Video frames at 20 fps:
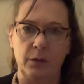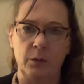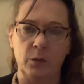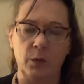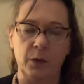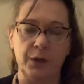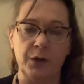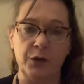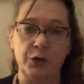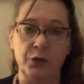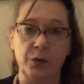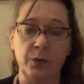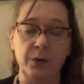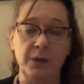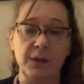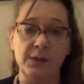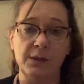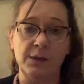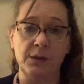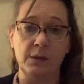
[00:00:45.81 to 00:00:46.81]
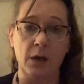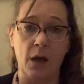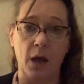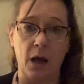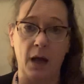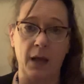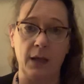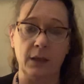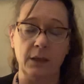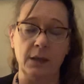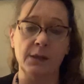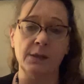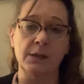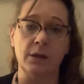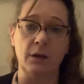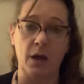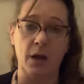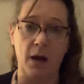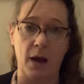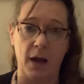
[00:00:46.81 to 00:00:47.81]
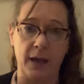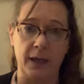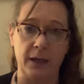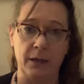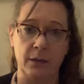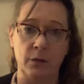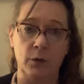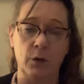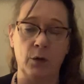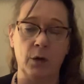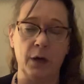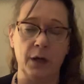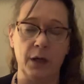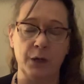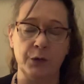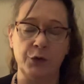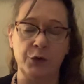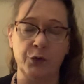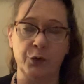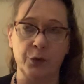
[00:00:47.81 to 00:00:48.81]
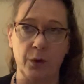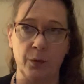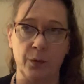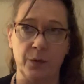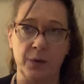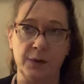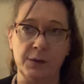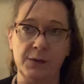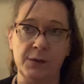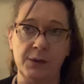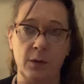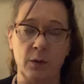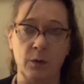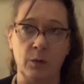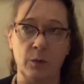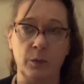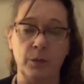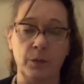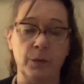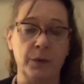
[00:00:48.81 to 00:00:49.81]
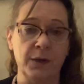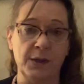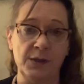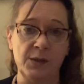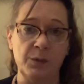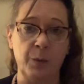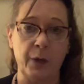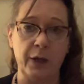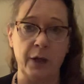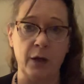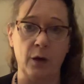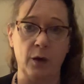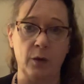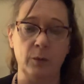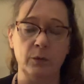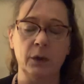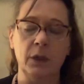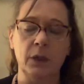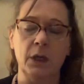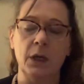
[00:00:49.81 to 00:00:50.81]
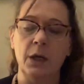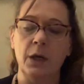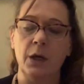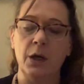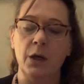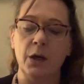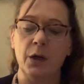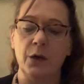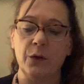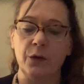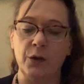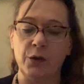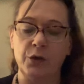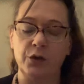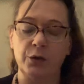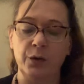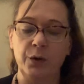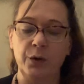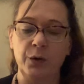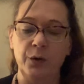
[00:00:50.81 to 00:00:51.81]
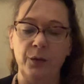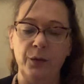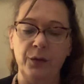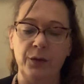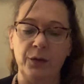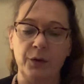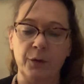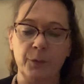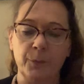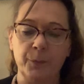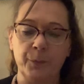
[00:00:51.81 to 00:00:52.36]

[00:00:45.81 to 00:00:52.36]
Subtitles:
What the truth is not is a lie or an untruth. So this we know. The truth